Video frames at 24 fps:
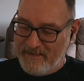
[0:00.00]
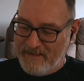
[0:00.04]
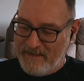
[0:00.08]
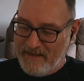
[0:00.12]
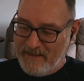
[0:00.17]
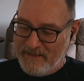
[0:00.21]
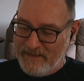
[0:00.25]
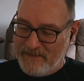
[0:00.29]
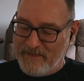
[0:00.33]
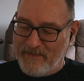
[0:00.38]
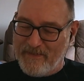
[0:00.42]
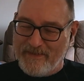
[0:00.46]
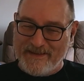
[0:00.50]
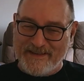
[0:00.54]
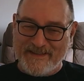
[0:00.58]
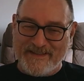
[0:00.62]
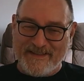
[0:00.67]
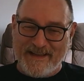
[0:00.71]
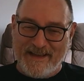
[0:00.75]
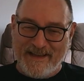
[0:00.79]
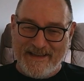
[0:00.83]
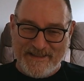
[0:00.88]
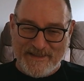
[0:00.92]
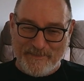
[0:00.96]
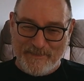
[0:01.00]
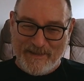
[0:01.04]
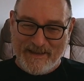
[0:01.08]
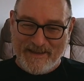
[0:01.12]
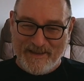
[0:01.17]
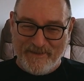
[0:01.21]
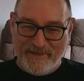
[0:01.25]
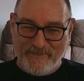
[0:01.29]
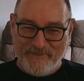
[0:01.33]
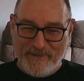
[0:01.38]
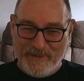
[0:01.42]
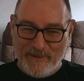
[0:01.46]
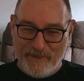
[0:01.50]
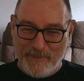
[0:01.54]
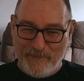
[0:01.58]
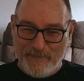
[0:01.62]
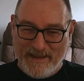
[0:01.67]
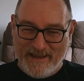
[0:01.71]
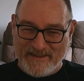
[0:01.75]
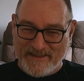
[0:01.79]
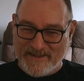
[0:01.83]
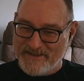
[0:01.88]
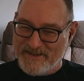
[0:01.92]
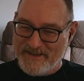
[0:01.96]
a nice day to make her
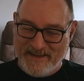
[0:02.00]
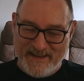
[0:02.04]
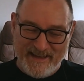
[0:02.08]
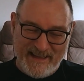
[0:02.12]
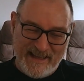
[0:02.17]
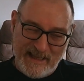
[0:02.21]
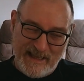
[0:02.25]
feel better,